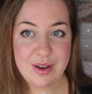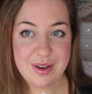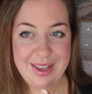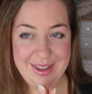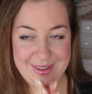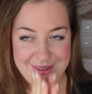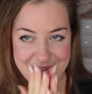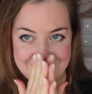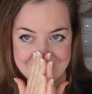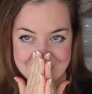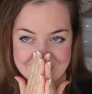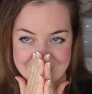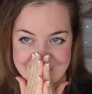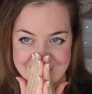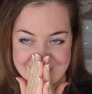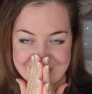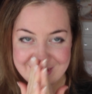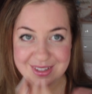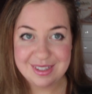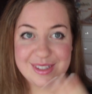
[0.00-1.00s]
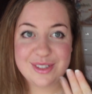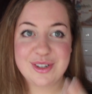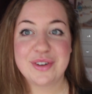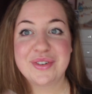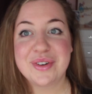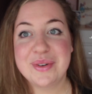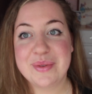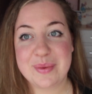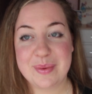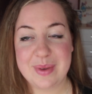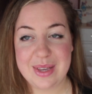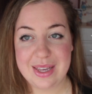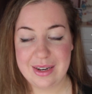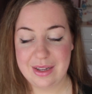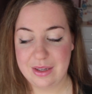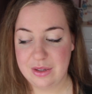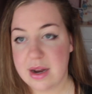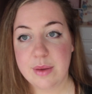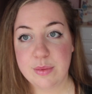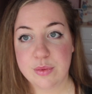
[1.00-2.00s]
Okay, so let's start from the
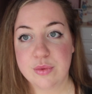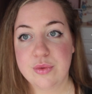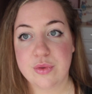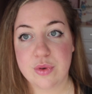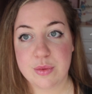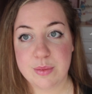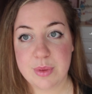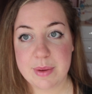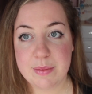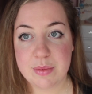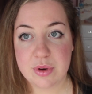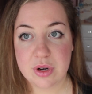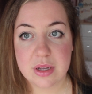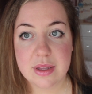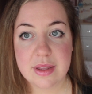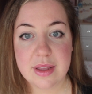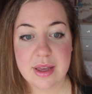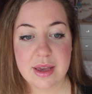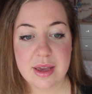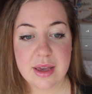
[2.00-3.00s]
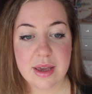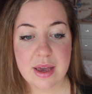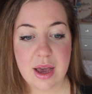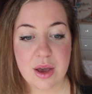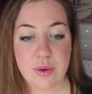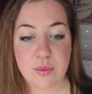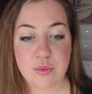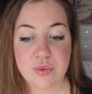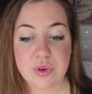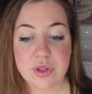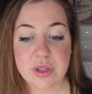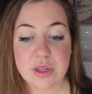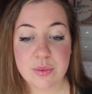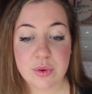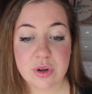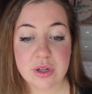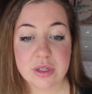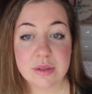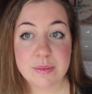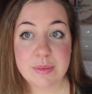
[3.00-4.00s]
beginning. The night before my birthday, I really
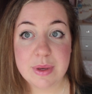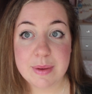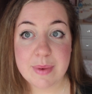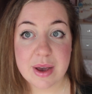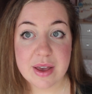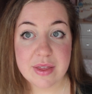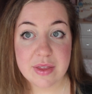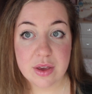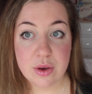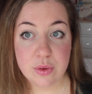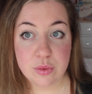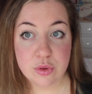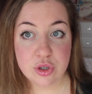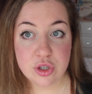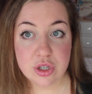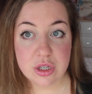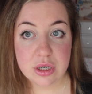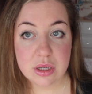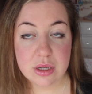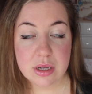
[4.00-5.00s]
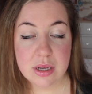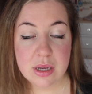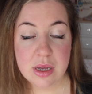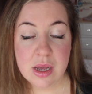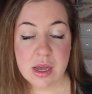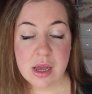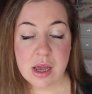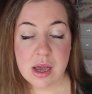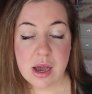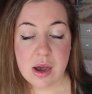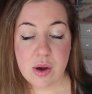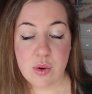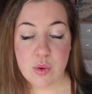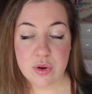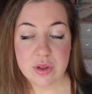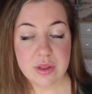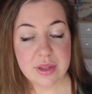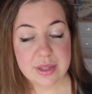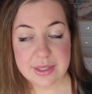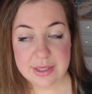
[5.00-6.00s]
wanted to be by the ocean
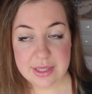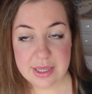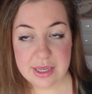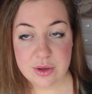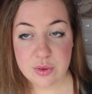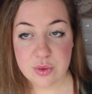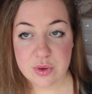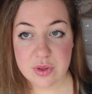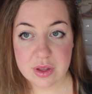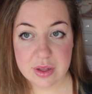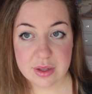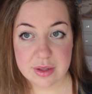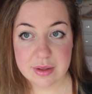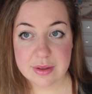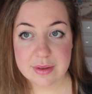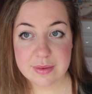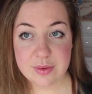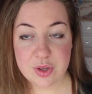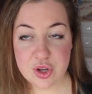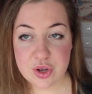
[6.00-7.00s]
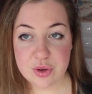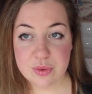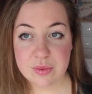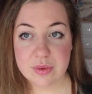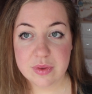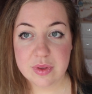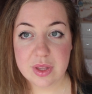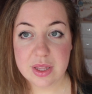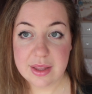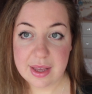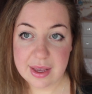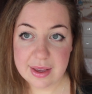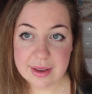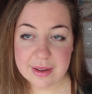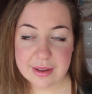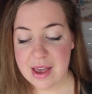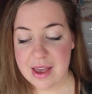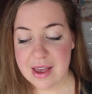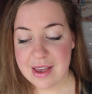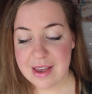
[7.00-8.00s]
or the sea or the, you know, the
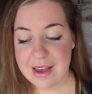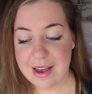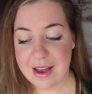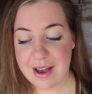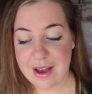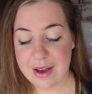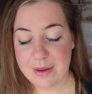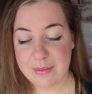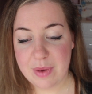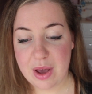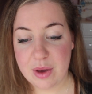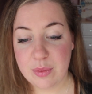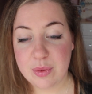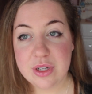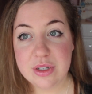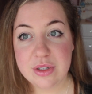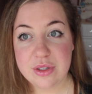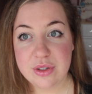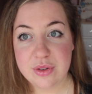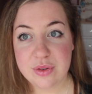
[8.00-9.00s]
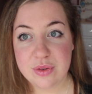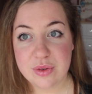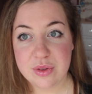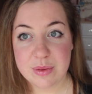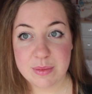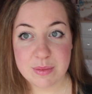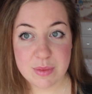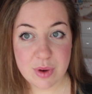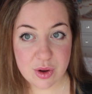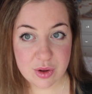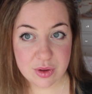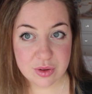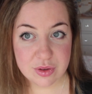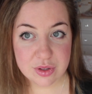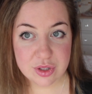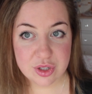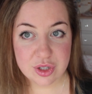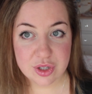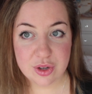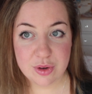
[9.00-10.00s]
lake. I went to the mall
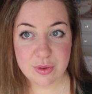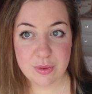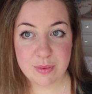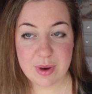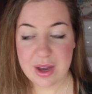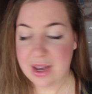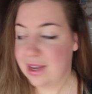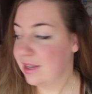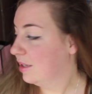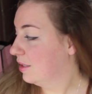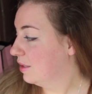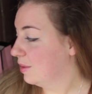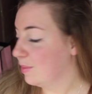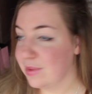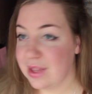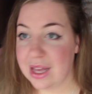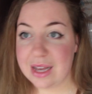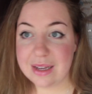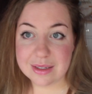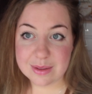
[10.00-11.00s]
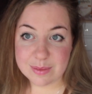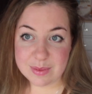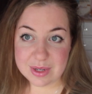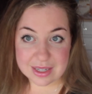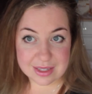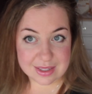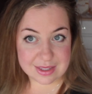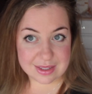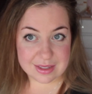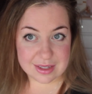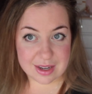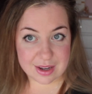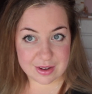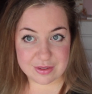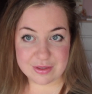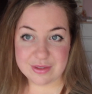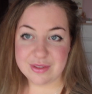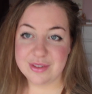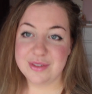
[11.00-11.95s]
to go buy some last minute stuff